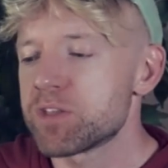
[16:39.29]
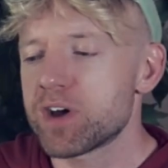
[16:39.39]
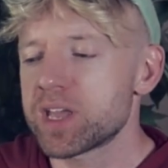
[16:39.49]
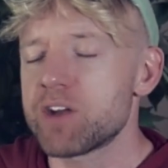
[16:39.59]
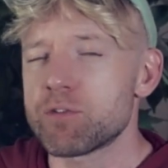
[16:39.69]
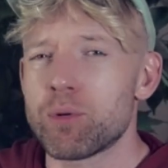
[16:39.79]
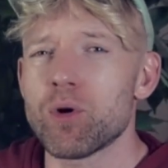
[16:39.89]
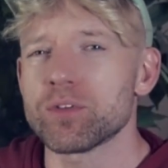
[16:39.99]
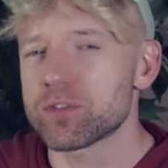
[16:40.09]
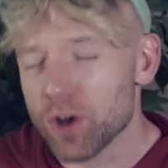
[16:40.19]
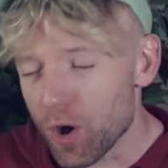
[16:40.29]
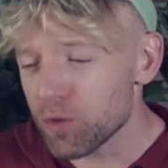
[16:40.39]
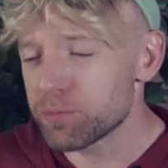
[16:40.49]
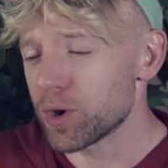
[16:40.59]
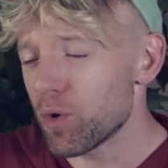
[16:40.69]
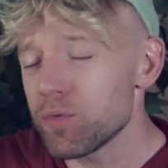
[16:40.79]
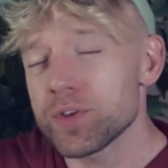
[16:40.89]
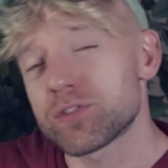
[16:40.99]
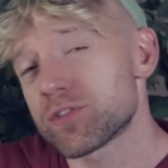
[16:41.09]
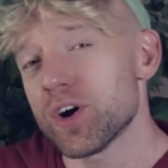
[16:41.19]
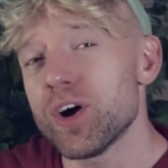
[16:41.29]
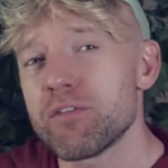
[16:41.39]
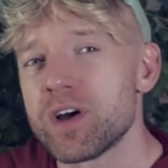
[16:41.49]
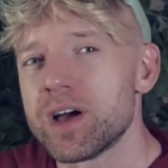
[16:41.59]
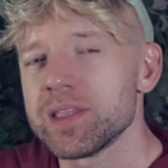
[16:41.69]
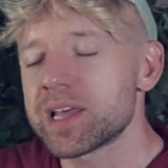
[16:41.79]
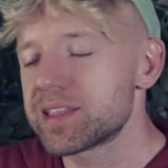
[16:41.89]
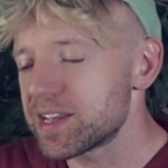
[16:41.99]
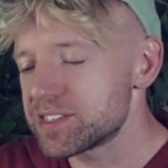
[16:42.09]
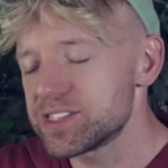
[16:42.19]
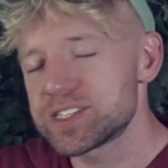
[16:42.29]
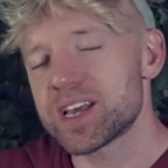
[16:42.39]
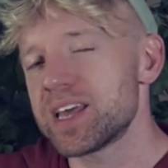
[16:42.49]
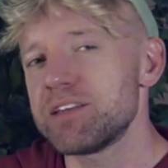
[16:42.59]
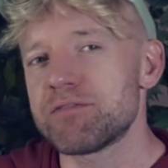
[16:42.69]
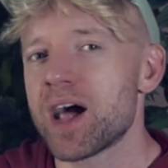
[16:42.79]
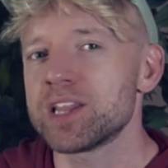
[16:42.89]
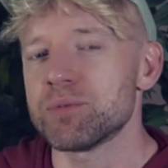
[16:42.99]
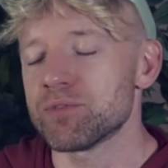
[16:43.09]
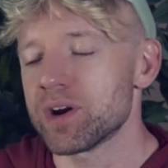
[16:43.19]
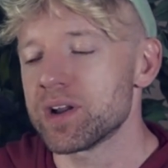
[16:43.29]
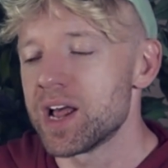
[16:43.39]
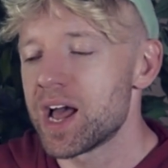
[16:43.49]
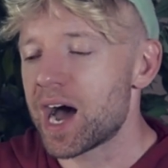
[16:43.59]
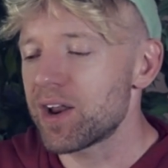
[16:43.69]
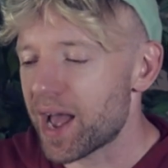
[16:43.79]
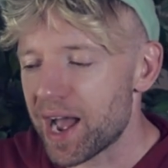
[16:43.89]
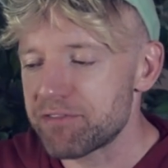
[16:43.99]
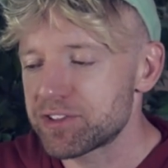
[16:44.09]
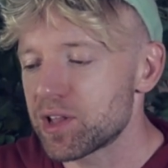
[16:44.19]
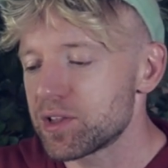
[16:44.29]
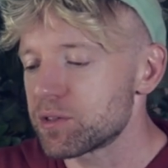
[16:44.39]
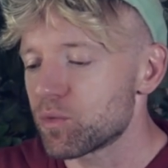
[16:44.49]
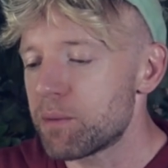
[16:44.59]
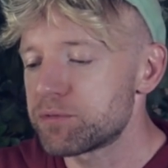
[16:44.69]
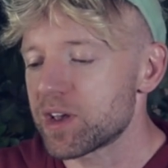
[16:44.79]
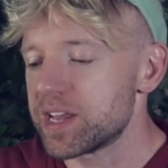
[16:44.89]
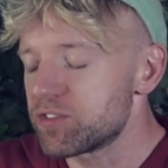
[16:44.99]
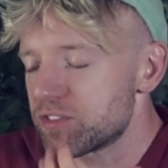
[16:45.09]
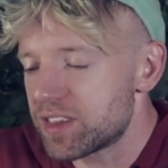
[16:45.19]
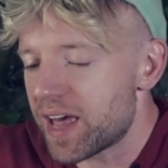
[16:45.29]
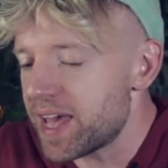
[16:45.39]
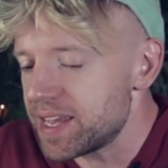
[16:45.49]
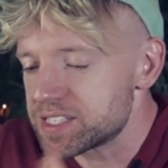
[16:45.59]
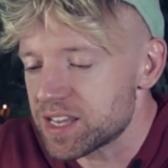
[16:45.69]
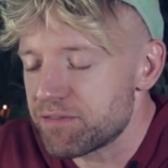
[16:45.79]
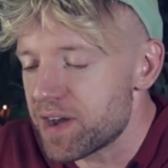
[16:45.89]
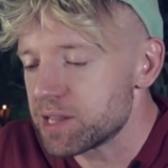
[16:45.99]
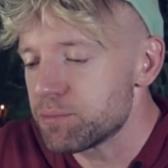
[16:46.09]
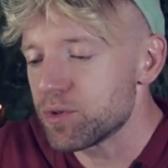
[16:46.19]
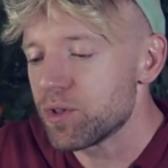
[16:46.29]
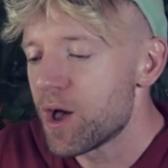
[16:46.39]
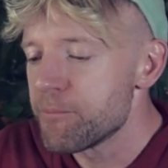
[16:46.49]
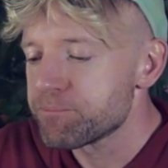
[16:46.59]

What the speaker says: If I get a report that's told me all this stuff, that's insanely valuable, right? I don't have to go link at the website. It's just there. It's available.